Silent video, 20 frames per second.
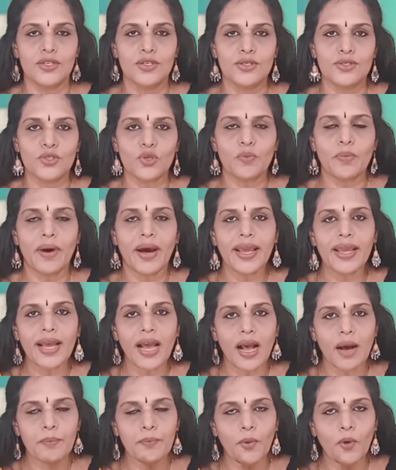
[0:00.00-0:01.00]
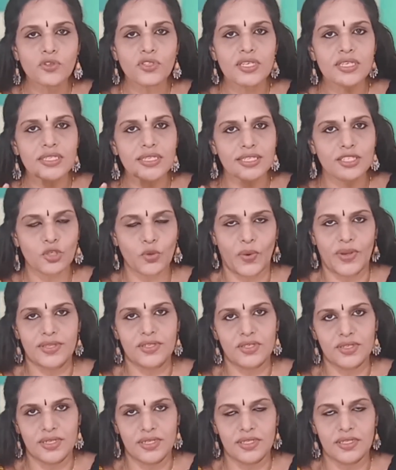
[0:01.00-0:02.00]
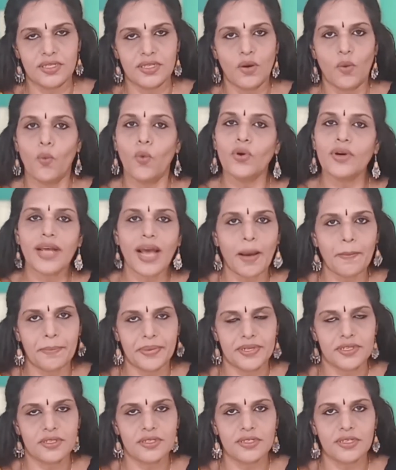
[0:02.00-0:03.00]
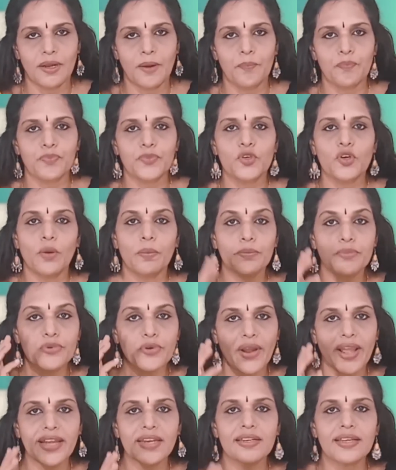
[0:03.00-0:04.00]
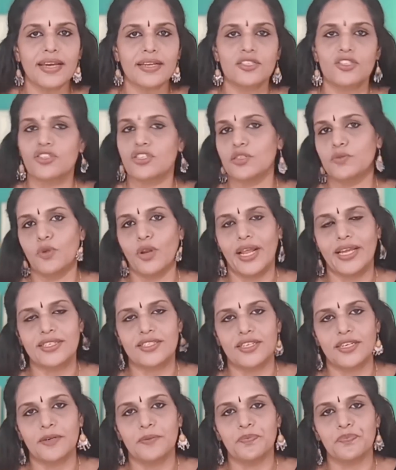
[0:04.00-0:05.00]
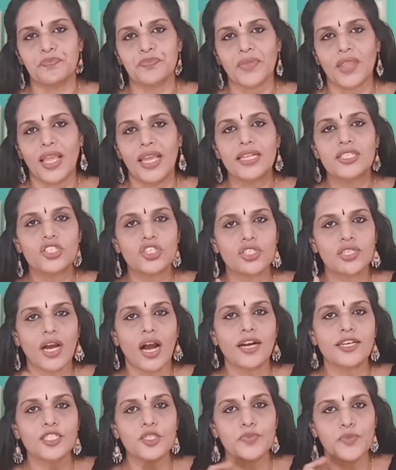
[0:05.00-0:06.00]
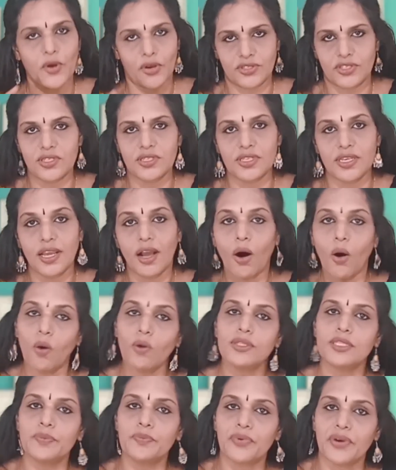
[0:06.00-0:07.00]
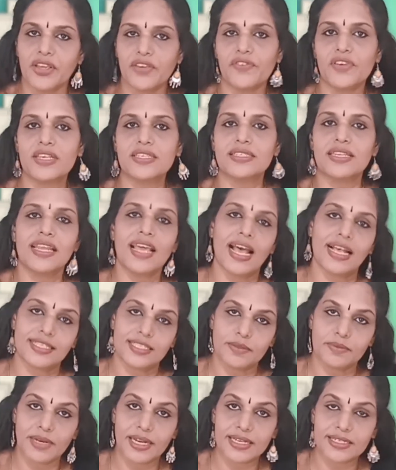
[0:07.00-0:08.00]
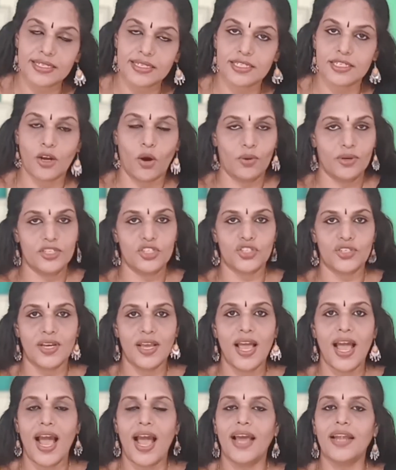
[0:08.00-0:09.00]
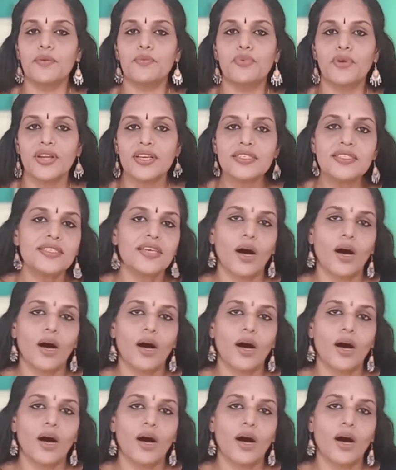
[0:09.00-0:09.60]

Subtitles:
So by posing such questions, what happens? Your brain gets stimulated. it starts processing all the previously assimilated knowledge and brings